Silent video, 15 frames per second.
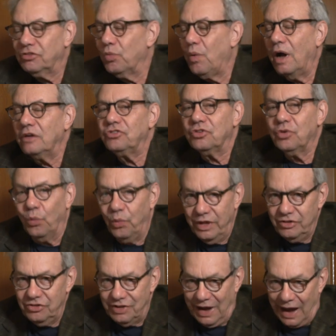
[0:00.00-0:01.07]
watch the
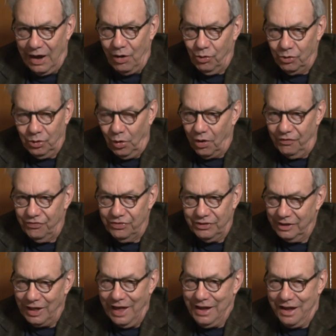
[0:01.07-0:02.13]
winds howl off
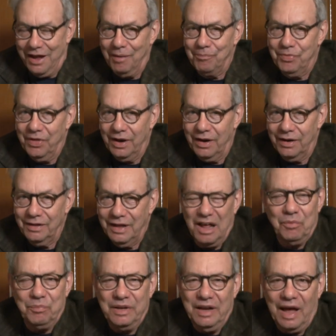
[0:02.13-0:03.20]
the lake up there.
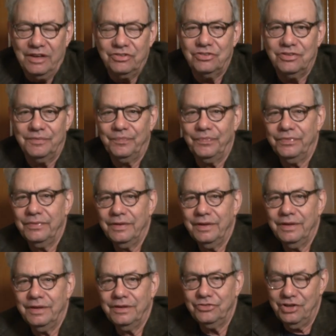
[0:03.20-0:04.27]
That'll be nice.
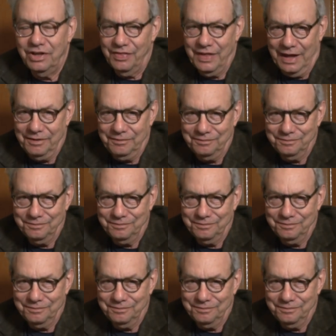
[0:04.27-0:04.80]
See you then.